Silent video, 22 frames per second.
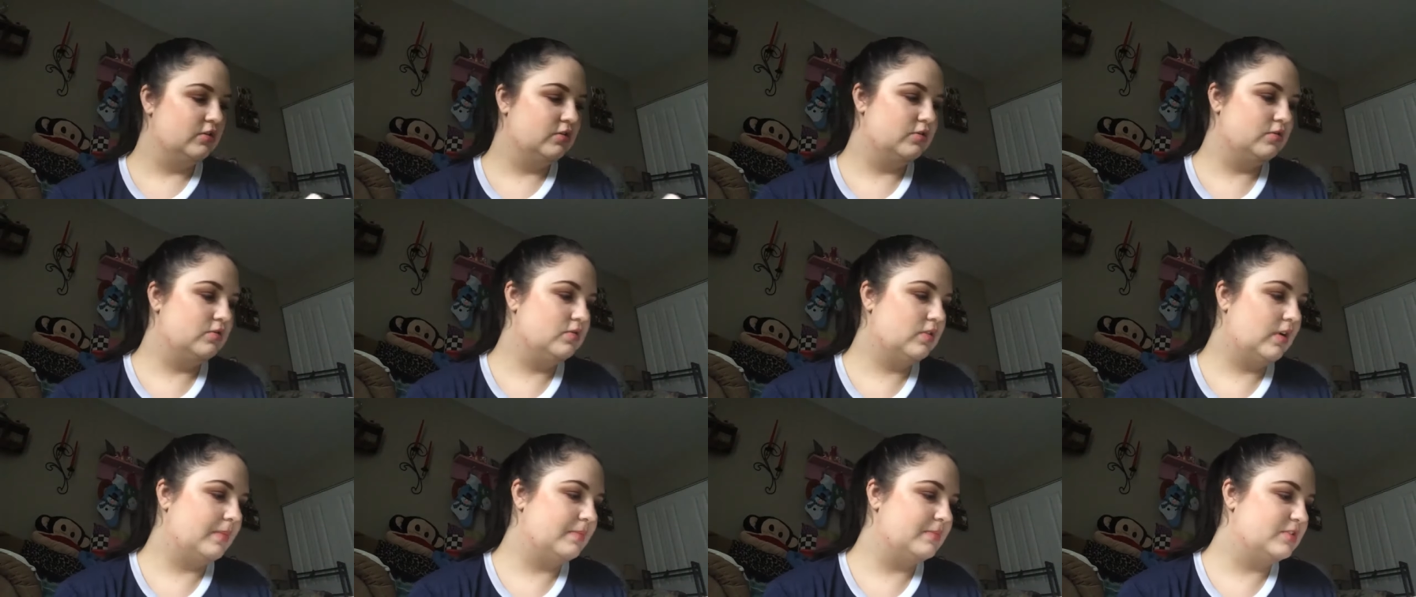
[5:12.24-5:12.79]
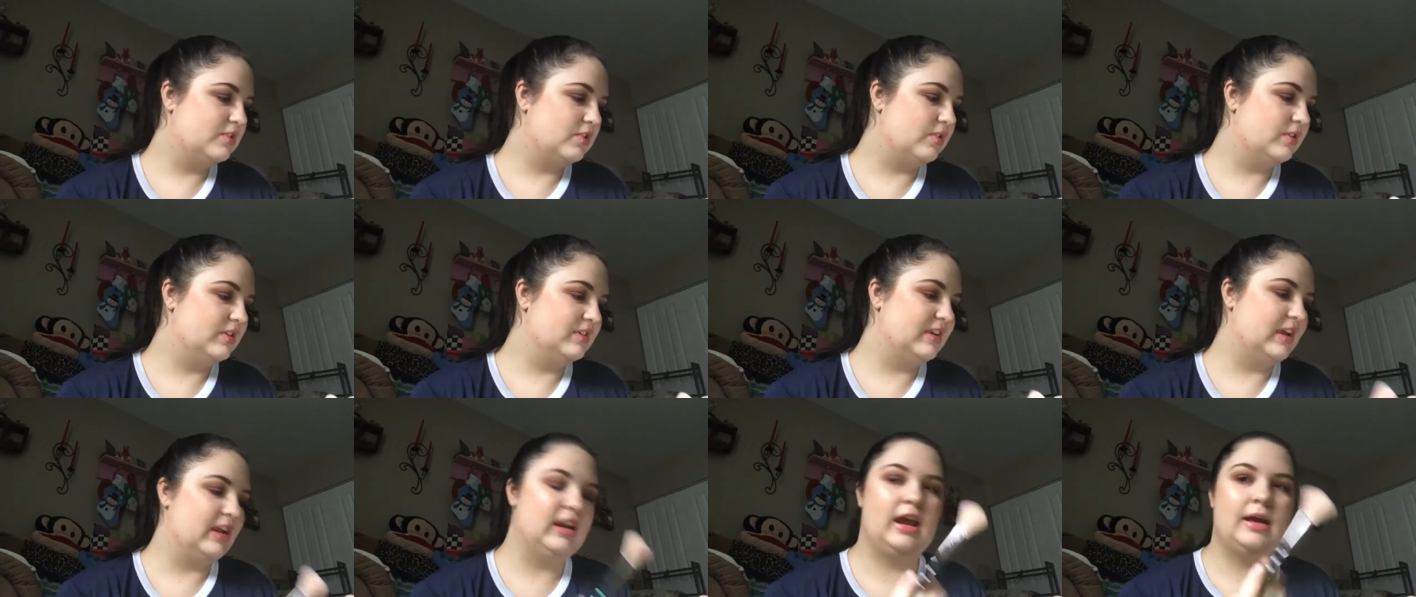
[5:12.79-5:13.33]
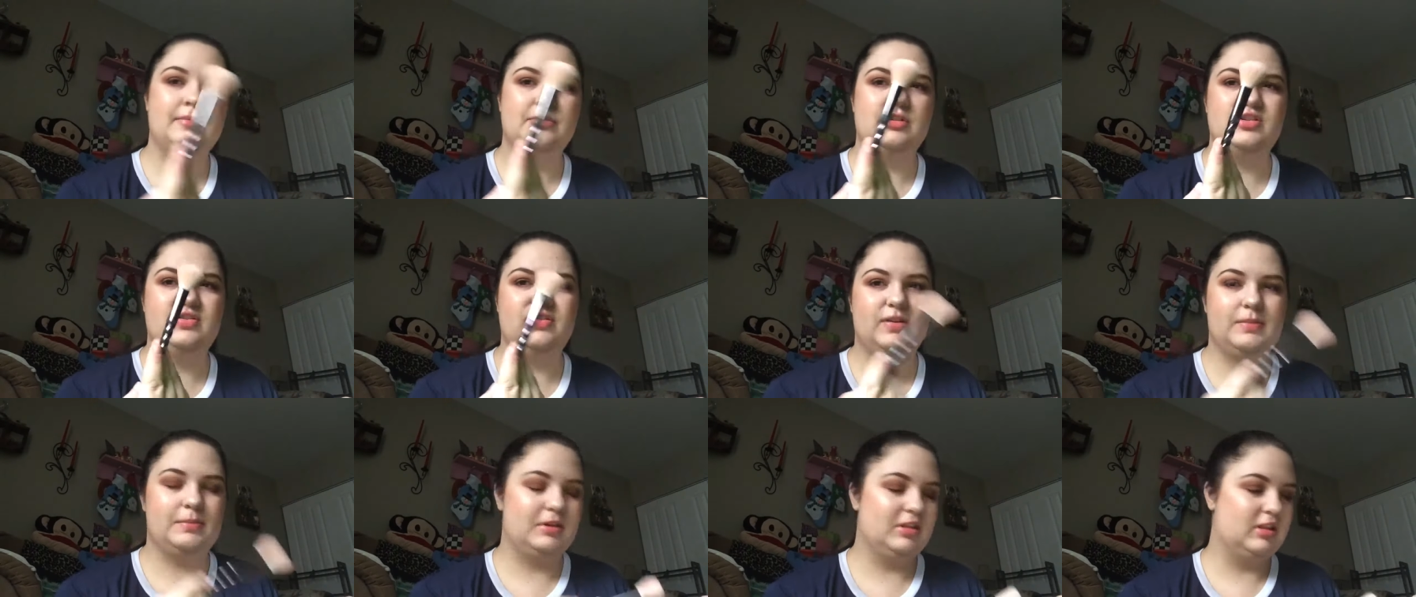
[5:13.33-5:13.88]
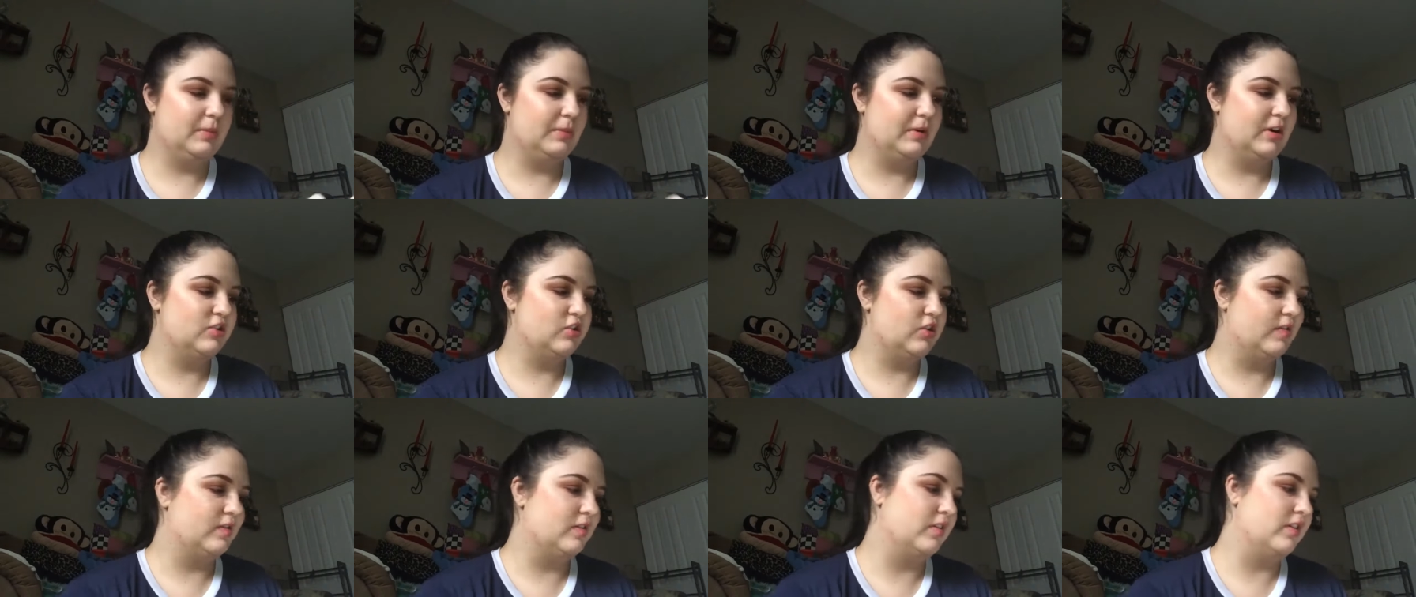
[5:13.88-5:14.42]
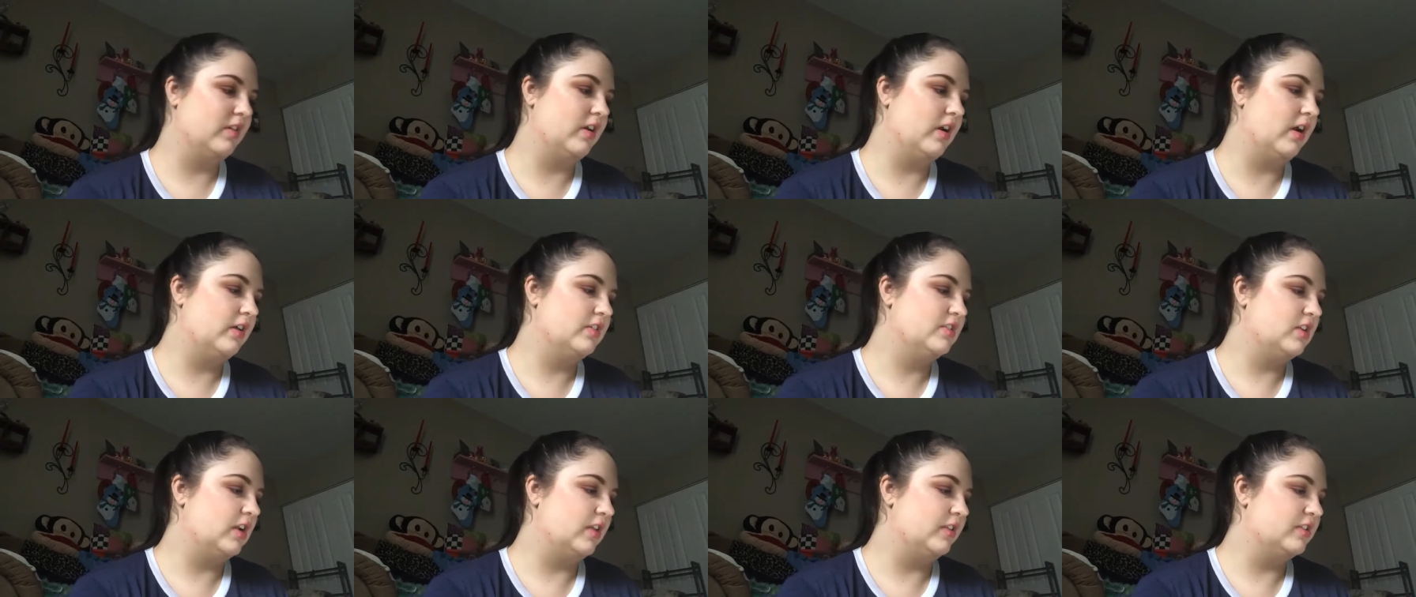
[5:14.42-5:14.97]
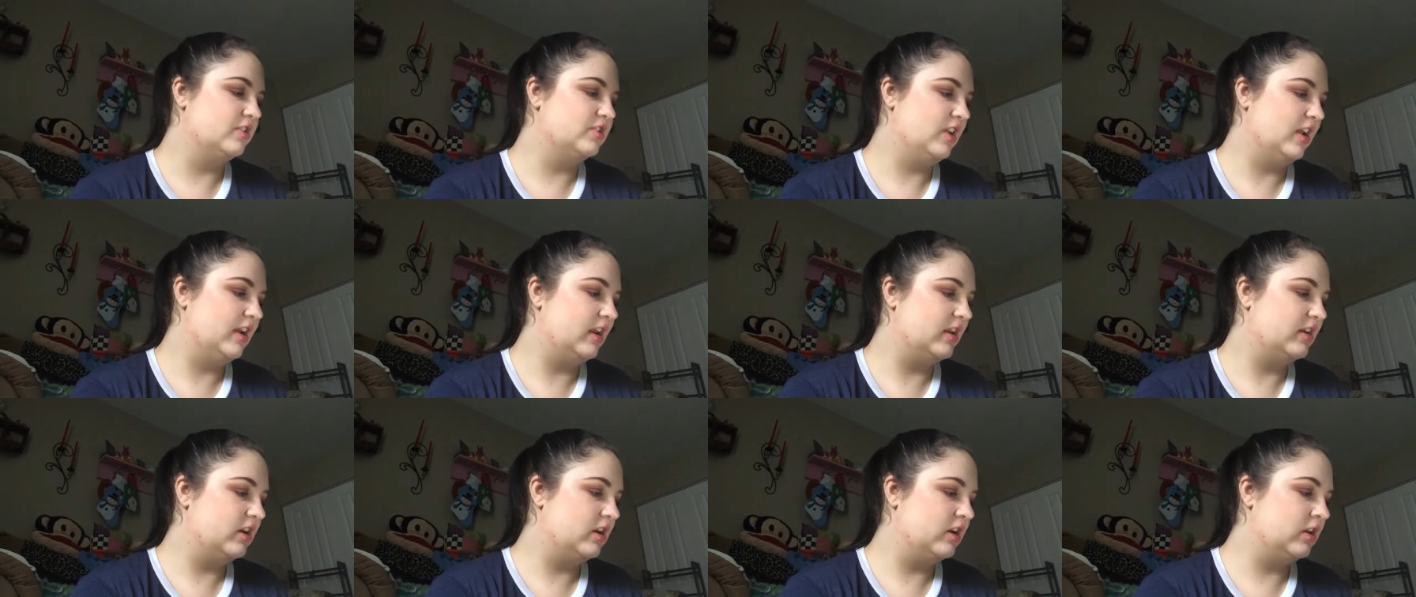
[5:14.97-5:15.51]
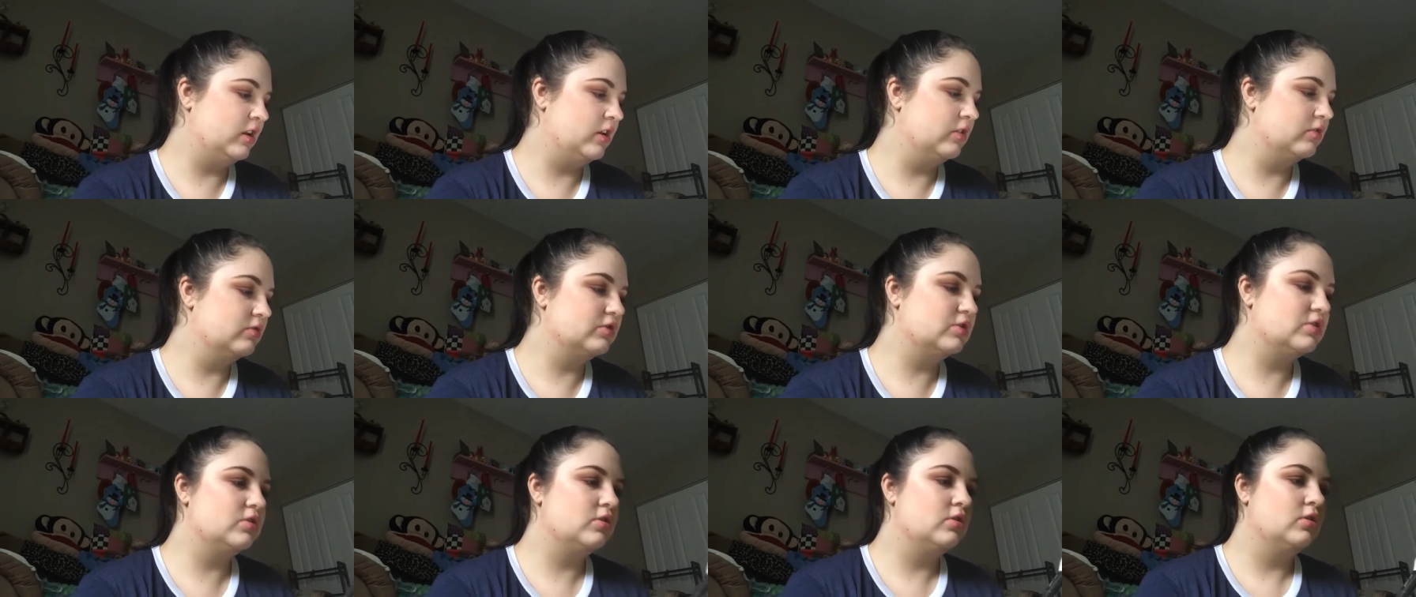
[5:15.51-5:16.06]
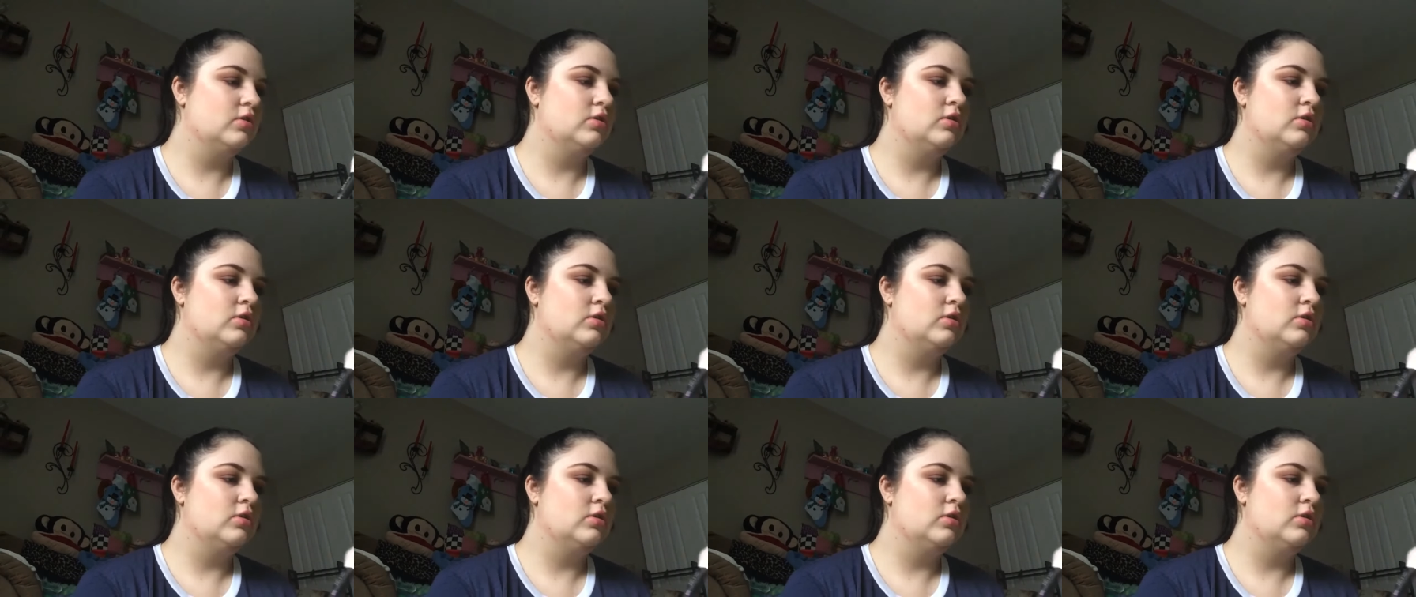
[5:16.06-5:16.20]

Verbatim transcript: Ooh, I'm so excited. I'm just flipping the brush over the other side I didn't use.